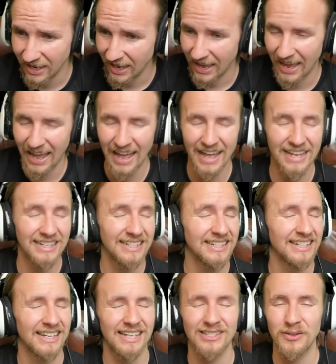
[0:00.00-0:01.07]

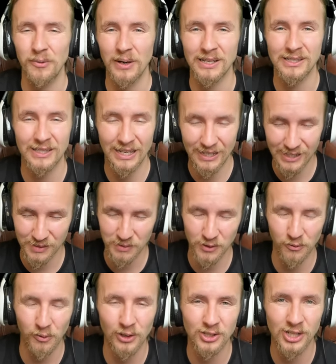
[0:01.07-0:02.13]
And as always, thank you so much
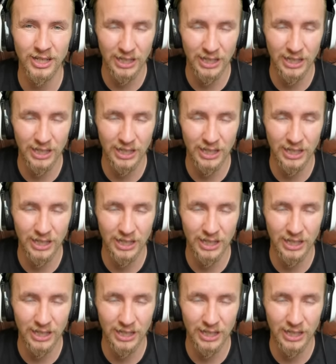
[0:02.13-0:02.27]
for watching.